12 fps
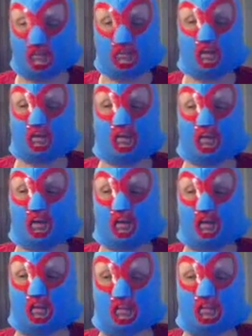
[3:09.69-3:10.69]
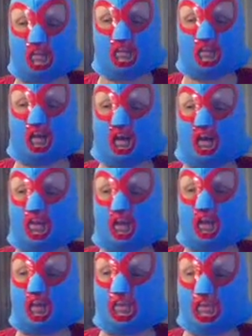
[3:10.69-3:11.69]
no, I don't
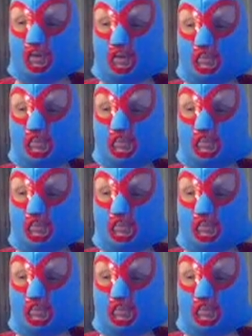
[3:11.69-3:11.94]
think anyone's